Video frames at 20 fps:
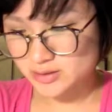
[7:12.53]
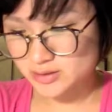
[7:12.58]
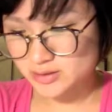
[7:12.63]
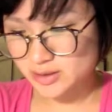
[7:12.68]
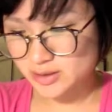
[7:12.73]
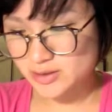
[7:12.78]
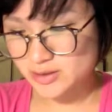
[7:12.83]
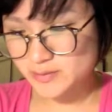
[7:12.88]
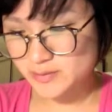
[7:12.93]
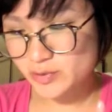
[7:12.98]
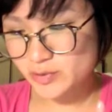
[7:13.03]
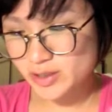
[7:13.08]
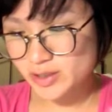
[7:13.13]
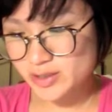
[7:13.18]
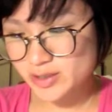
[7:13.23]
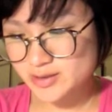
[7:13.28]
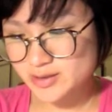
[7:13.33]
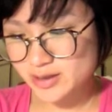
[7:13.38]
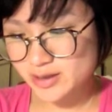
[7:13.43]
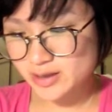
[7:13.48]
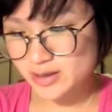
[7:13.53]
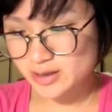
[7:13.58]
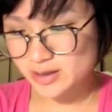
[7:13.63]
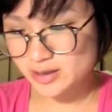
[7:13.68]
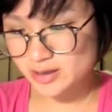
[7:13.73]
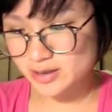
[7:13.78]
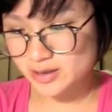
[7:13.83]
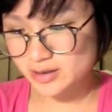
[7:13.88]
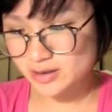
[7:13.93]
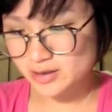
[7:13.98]
express,
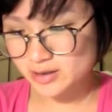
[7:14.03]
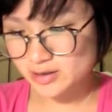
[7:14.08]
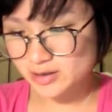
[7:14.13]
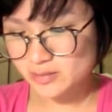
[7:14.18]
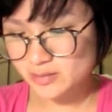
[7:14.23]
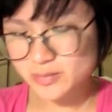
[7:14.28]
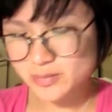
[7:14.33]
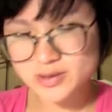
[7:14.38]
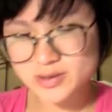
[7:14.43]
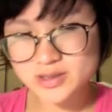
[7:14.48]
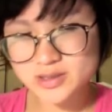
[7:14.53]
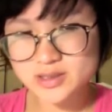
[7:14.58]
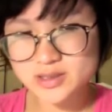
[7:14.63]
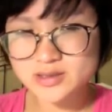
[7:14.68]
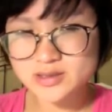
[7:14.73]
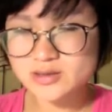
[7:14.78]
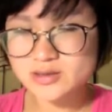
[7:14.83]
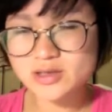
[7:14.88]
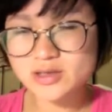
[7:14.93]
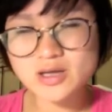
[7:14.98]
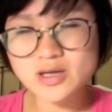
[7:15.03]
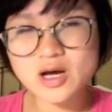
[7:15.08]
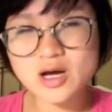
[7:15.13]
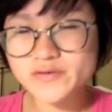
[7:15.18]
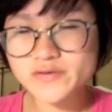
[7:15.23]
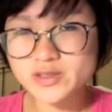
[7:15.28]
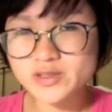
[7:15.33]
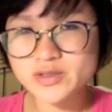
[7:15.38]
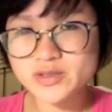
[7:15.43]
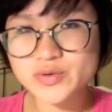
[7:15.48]
but it's not
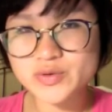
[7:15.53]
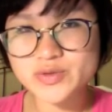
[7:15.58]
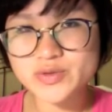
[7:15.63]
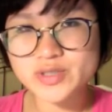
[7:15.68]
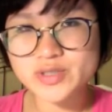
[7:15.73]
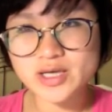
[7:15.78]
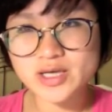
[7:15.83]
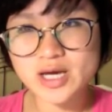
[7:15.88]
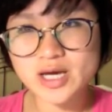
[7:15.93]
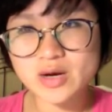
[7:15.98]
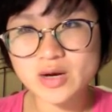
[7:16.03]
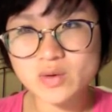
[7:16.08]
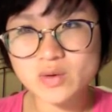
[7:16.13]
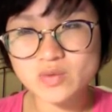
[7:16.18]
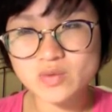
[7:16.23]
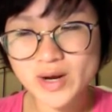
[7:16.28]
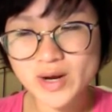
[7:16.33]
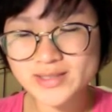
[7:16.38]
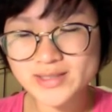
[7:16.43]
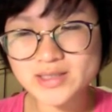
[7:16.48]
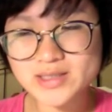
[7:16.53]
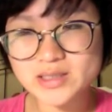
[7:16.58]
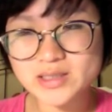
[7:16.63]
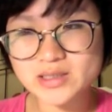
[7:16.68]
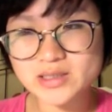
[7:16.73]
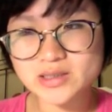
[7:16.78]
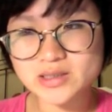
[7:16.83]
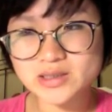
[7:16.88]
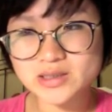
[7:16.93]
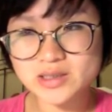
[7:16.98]
often used in our
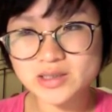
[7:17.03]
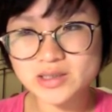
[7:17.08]
writing.